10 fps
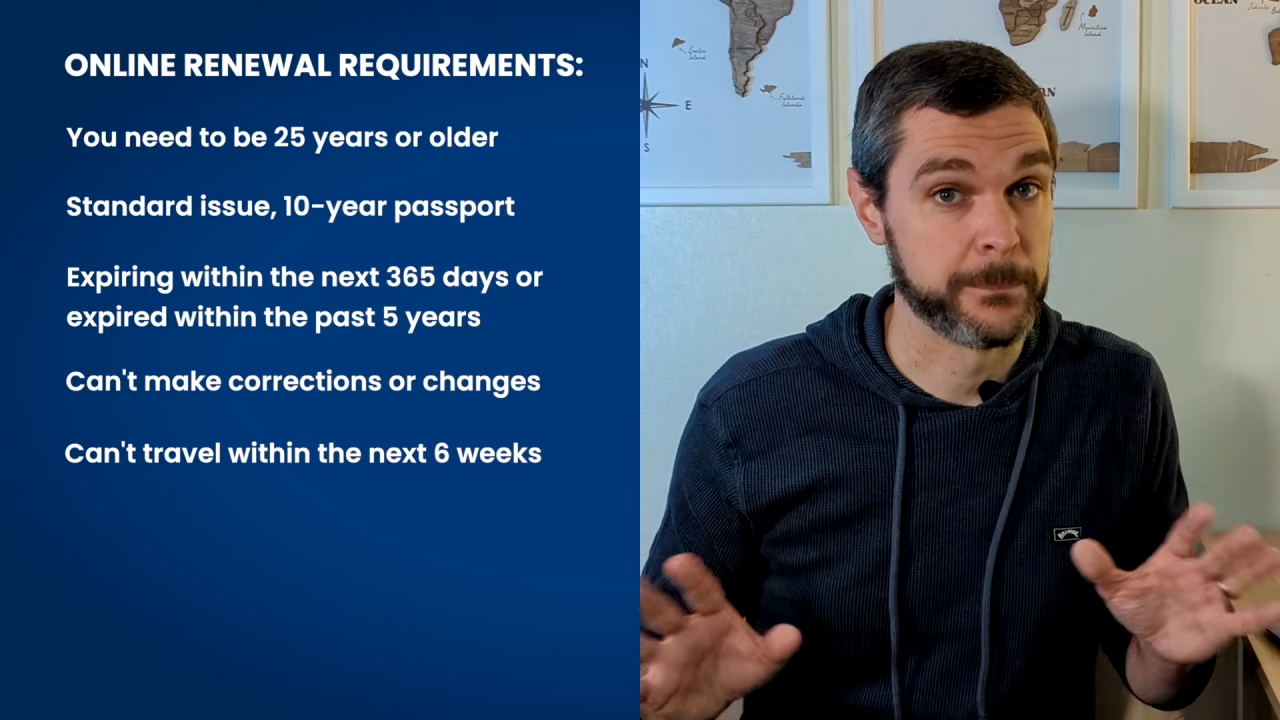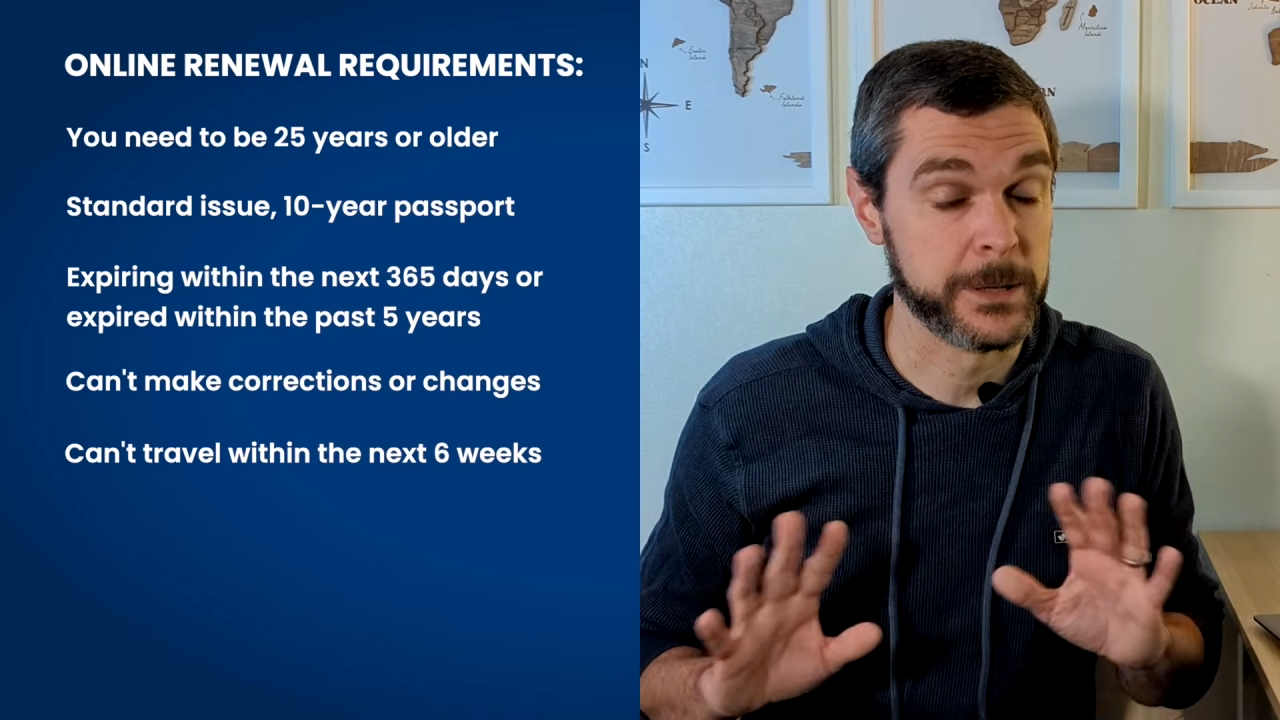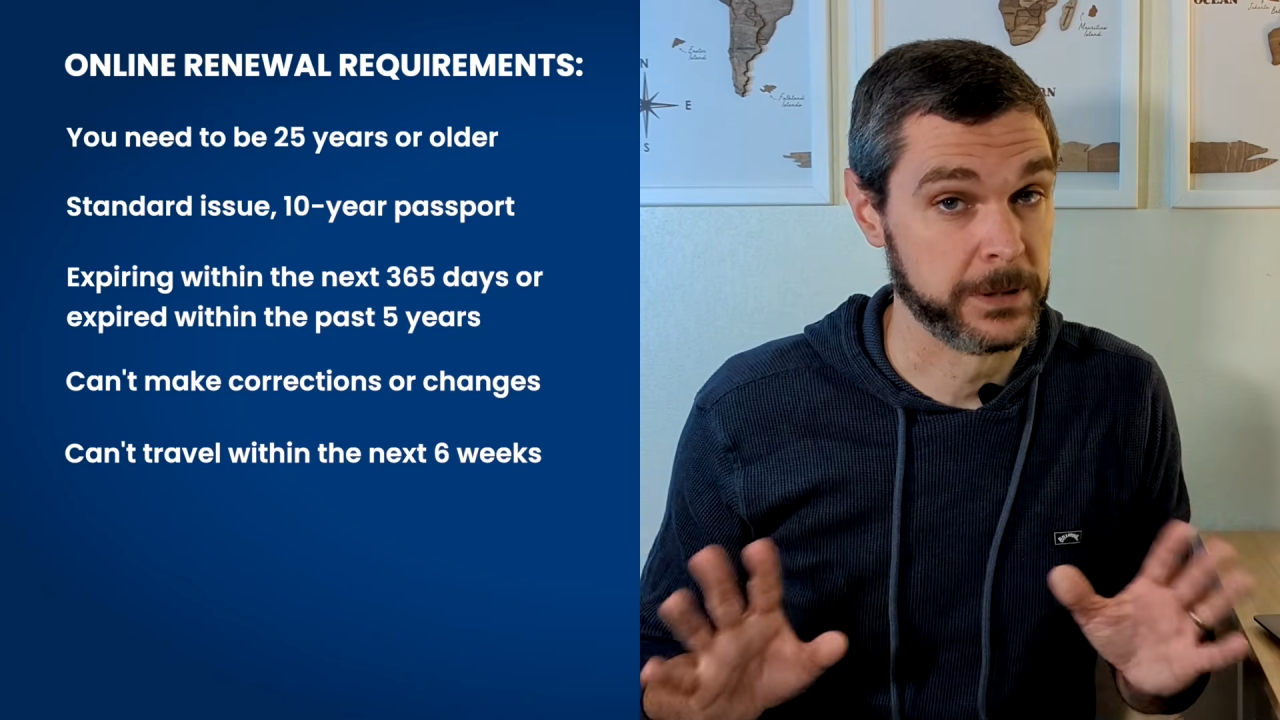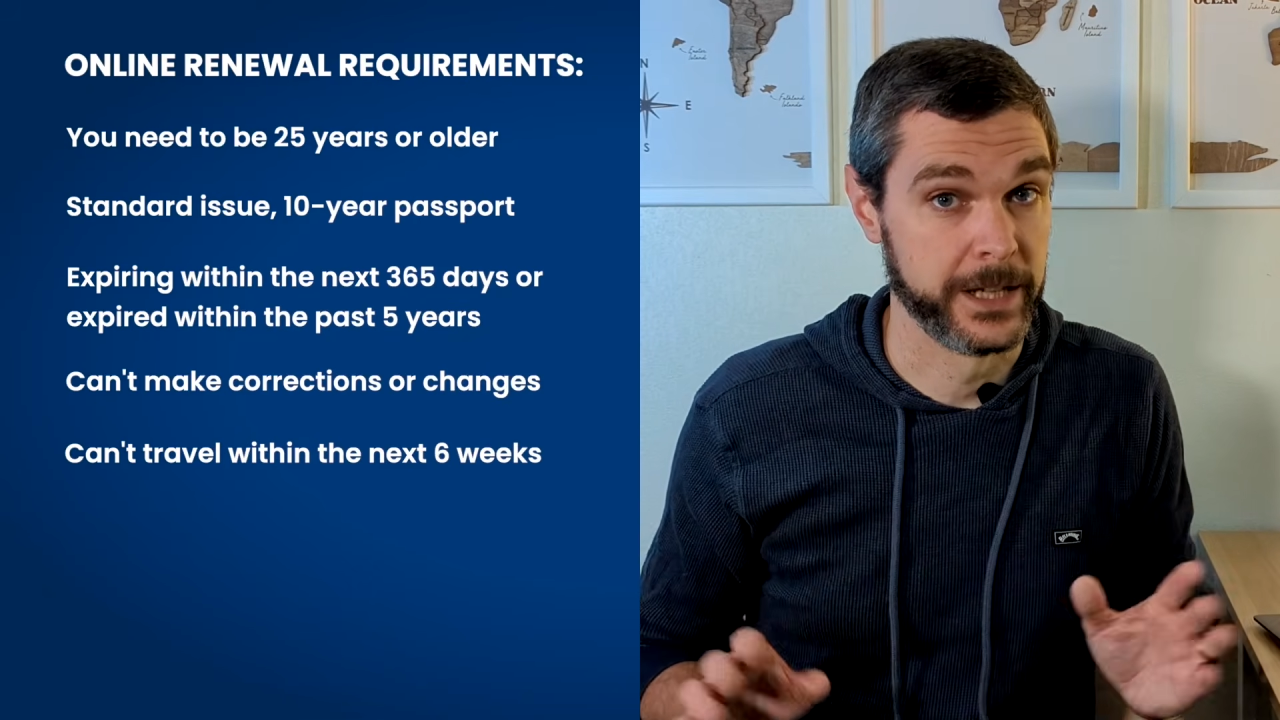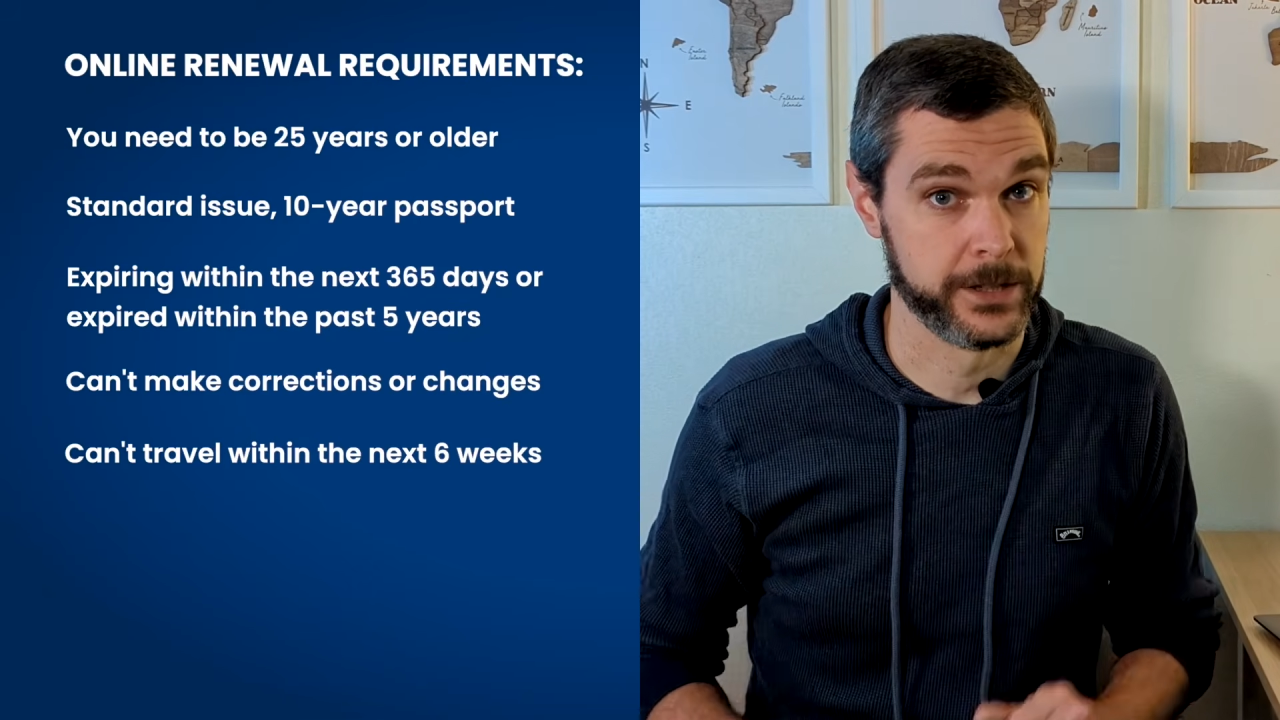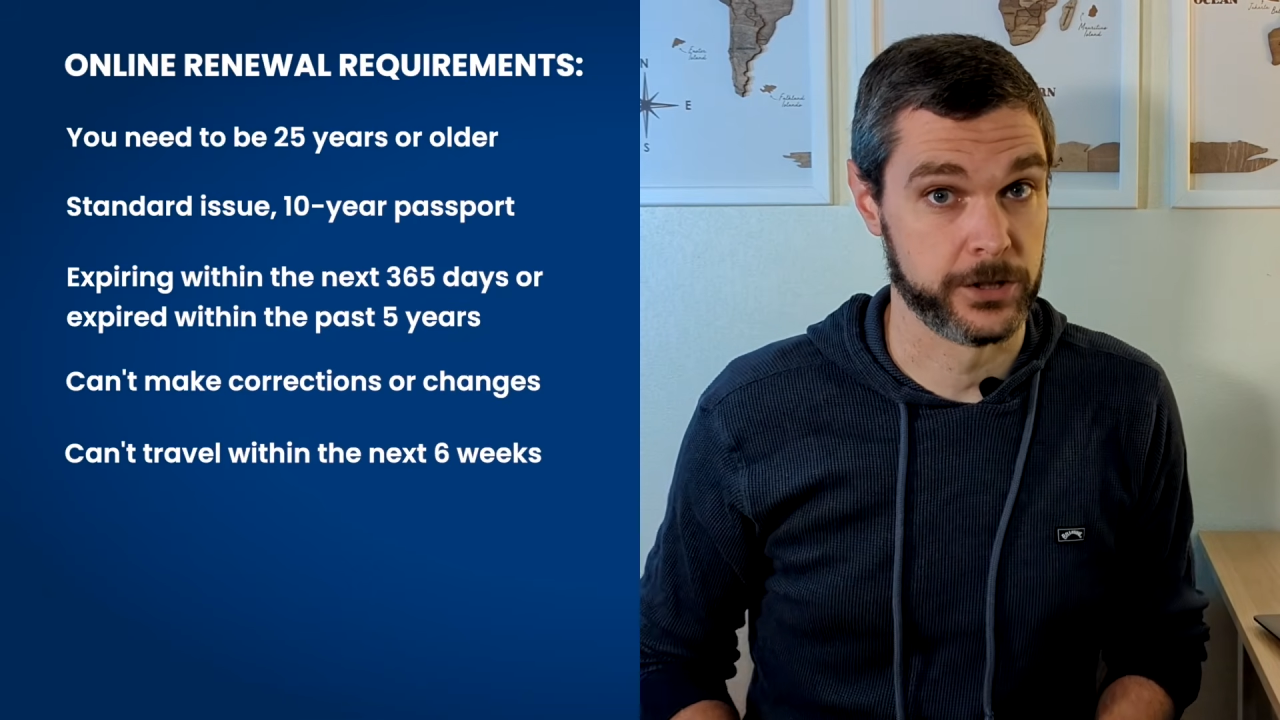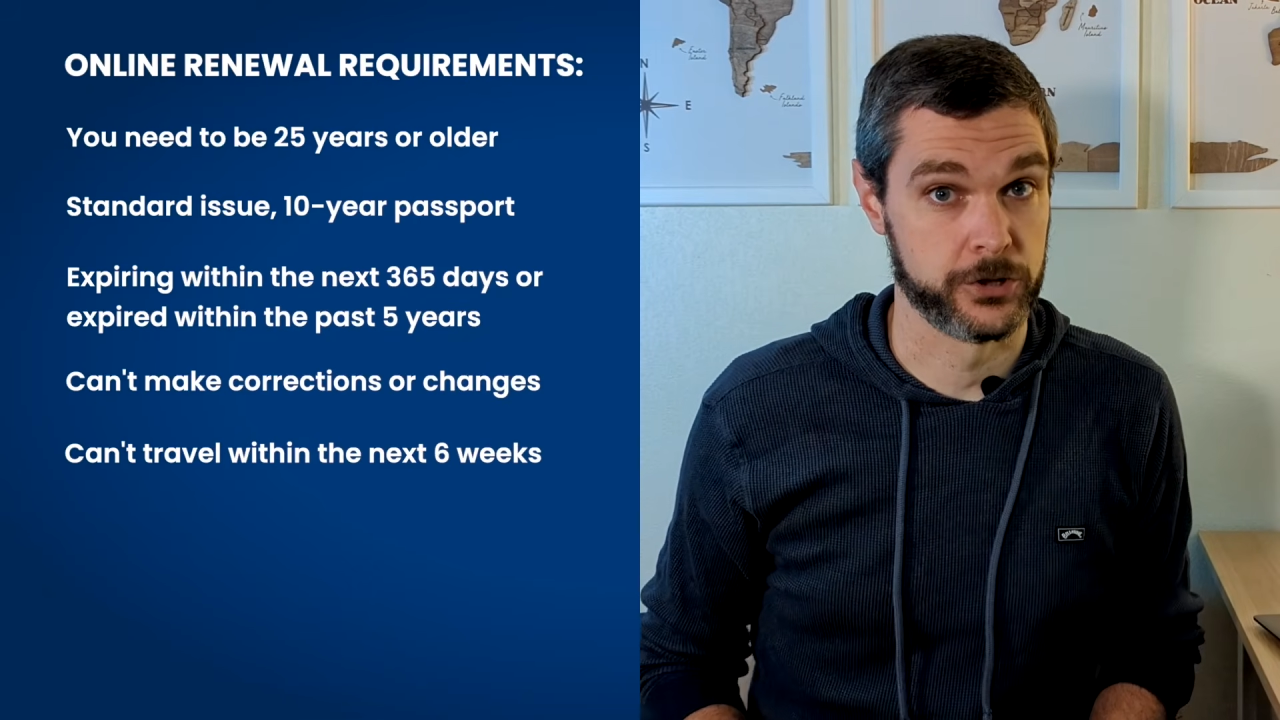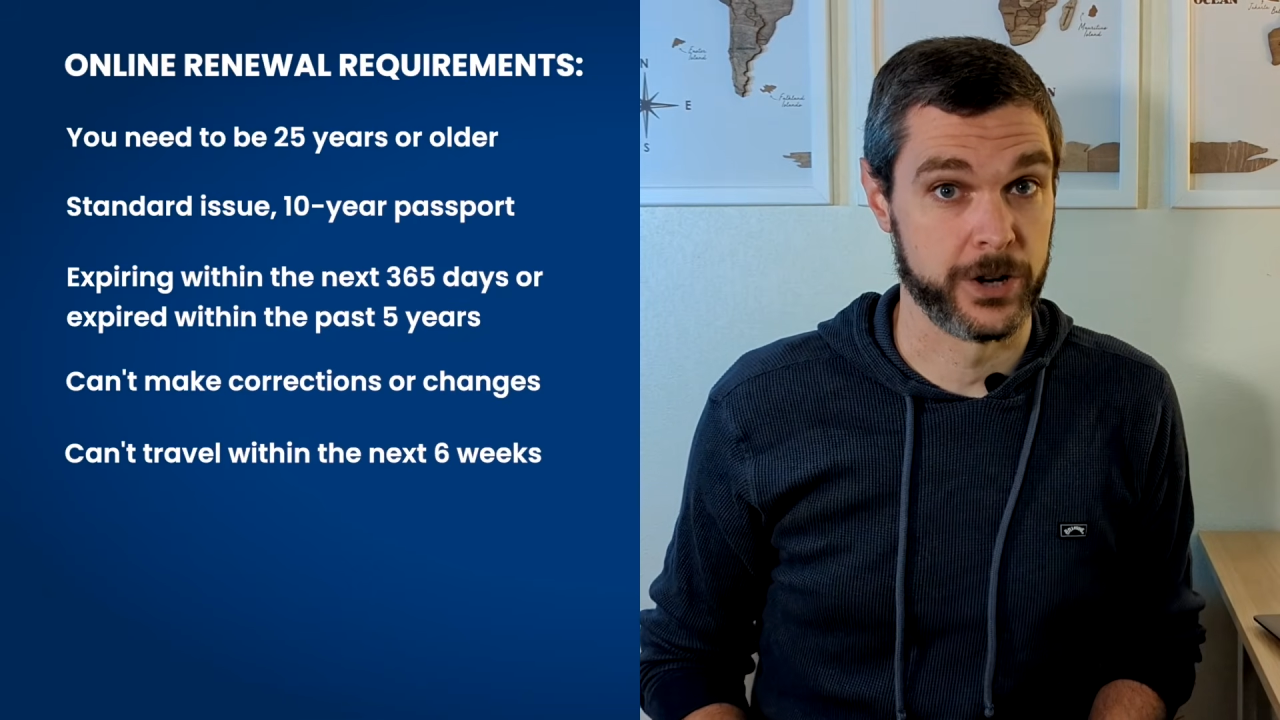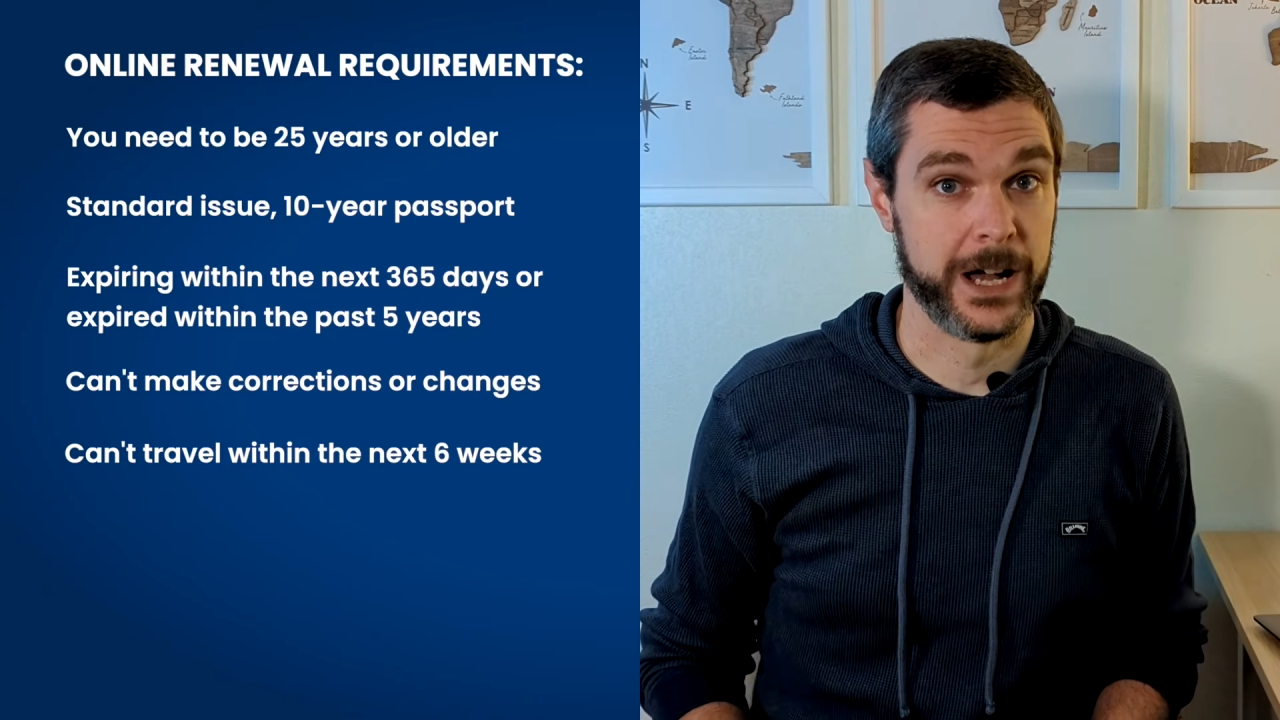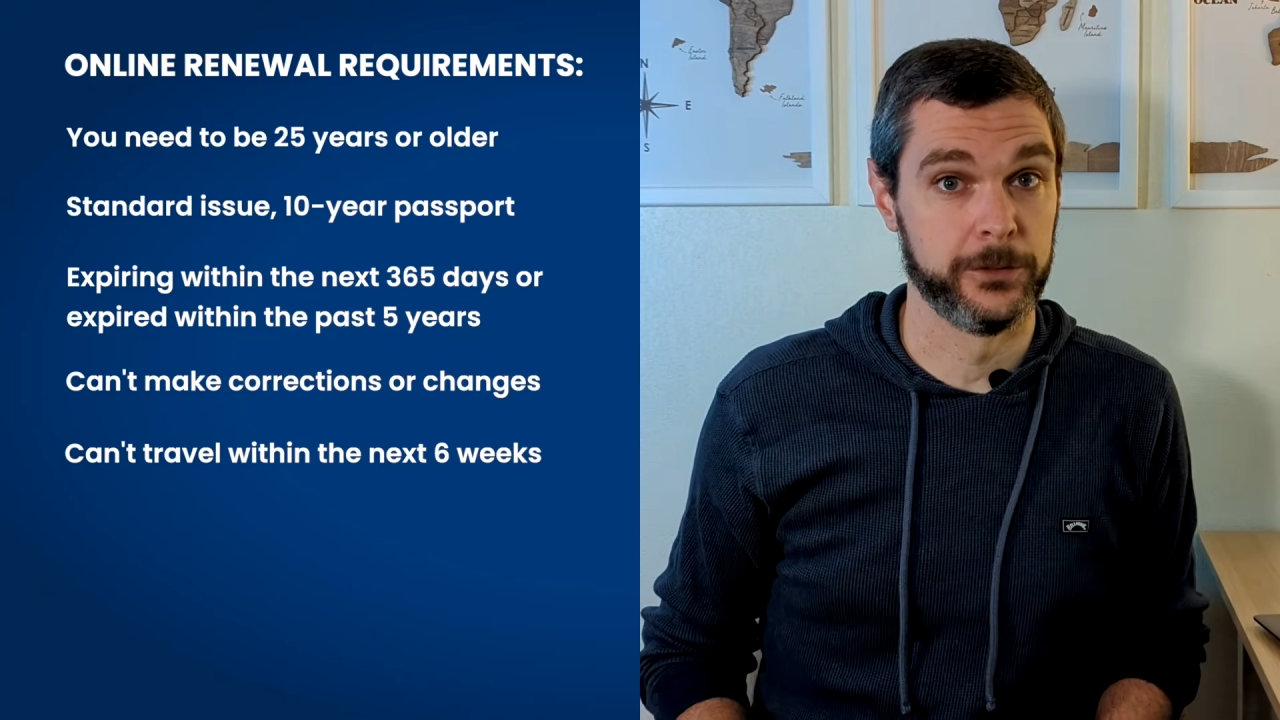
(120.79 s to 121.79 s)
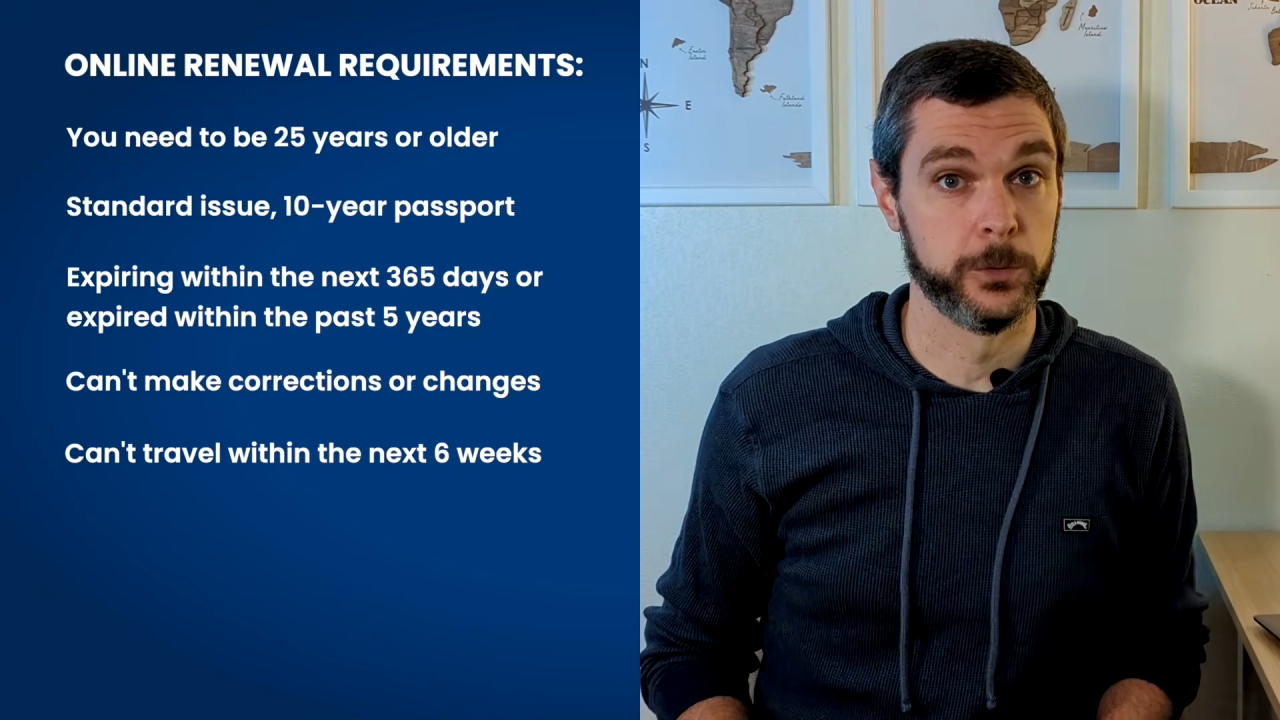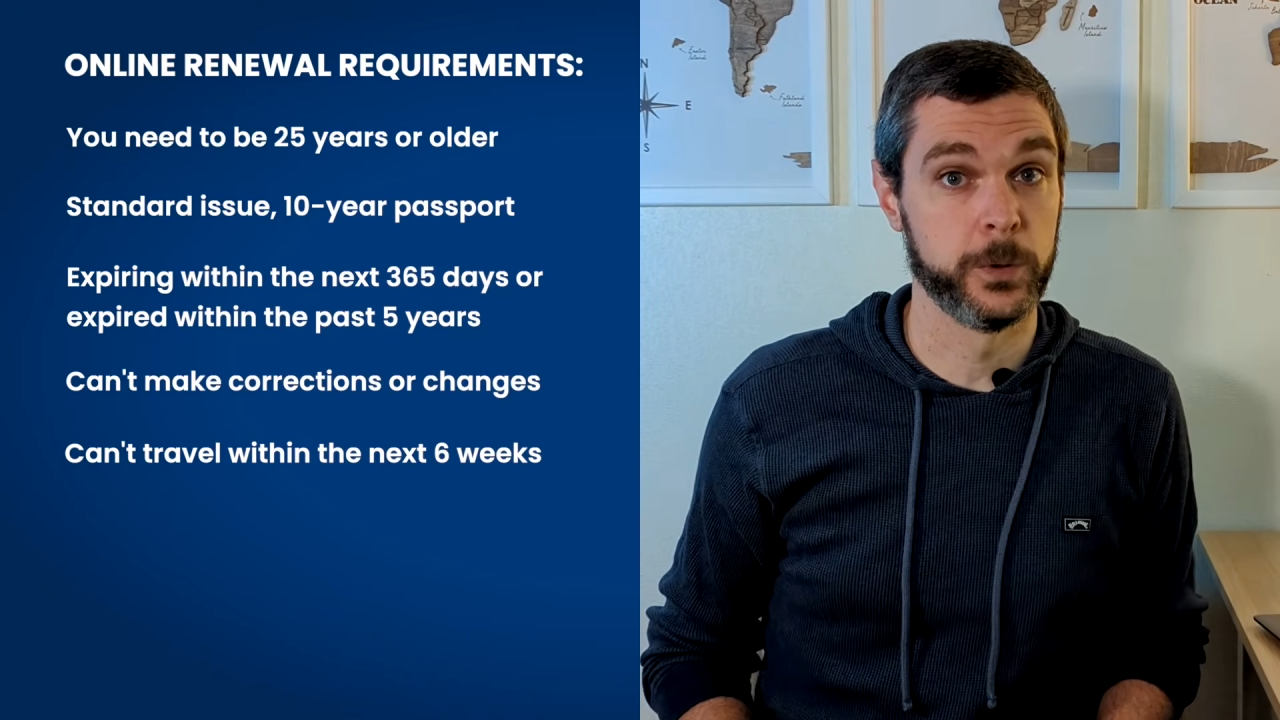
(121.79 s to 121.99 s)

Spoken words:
be planning to travel